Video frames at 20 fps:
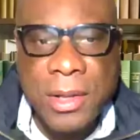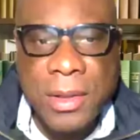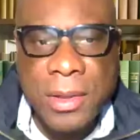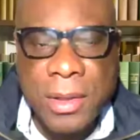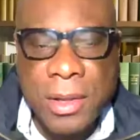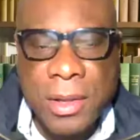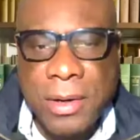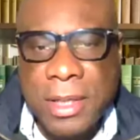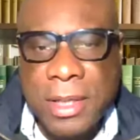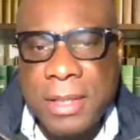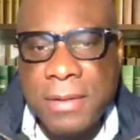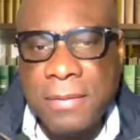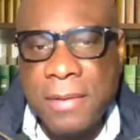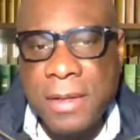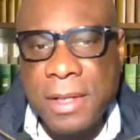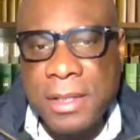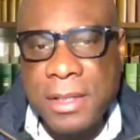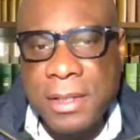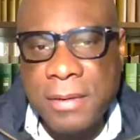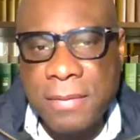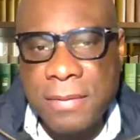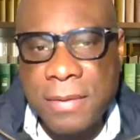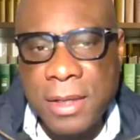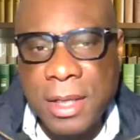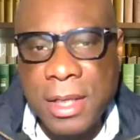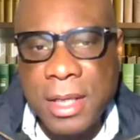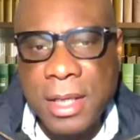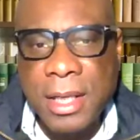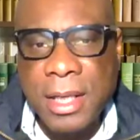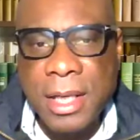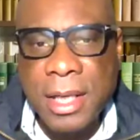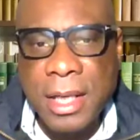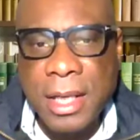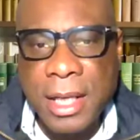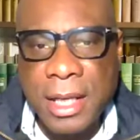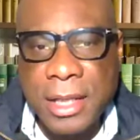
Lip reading: its authority vis-a-vis